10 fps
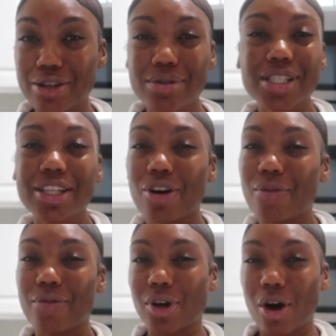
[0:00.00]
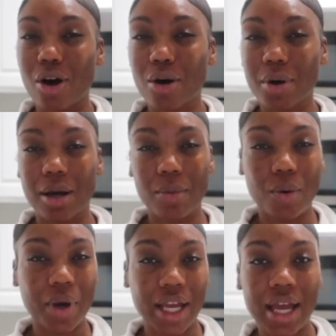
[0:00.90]
usually don't vlog when I'm
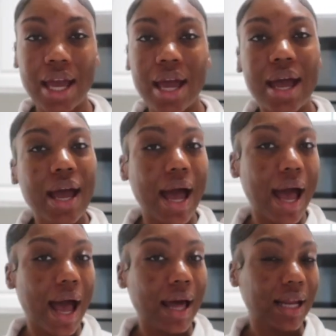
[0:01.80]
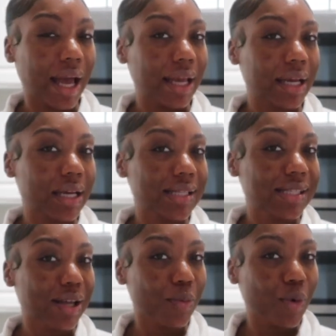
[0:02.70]
going like
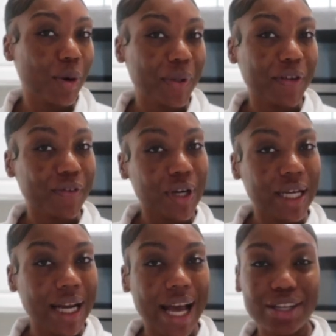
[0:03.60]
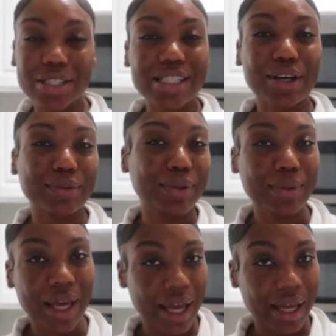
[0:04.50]
somewhere with a friend I usually don't
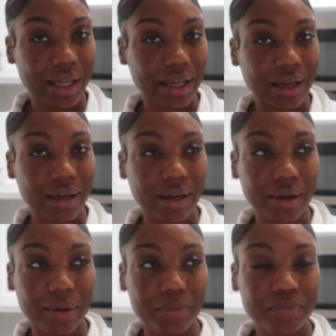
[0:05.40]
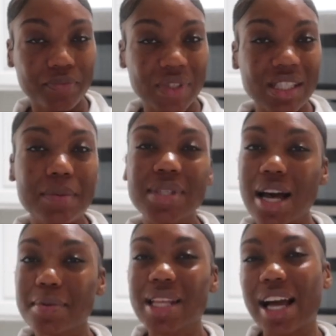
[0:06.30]
do that um,
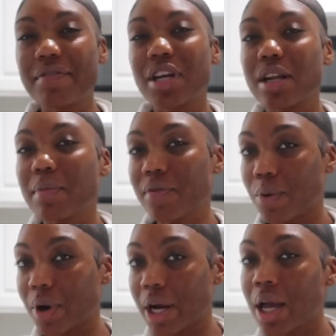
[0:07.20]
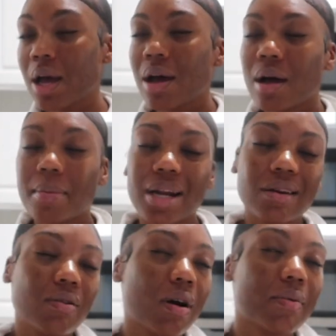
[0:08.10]
sometimes like I've done it before but I
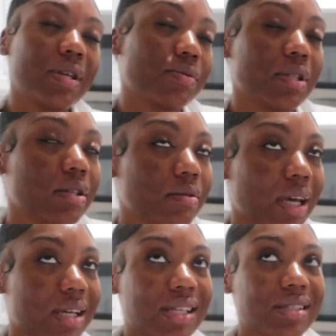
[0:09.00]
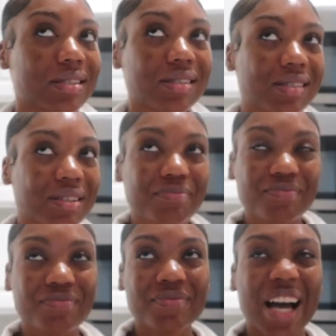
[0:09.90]
don't always really do that because I just
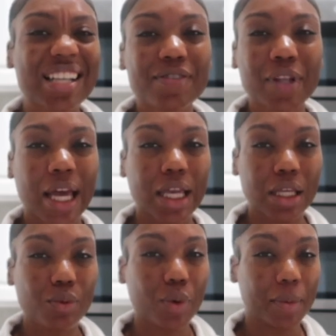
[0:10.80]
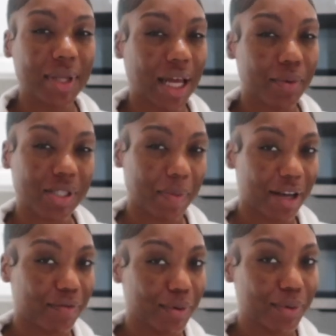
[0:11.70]
I just feel like you want to be like
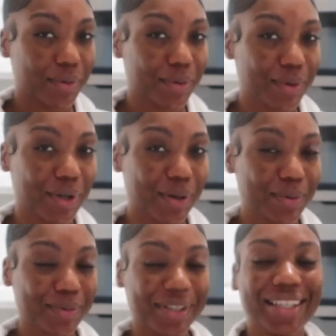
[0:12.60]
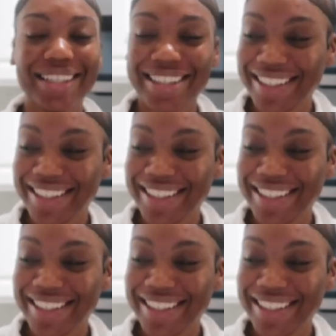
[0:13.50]
respectful you know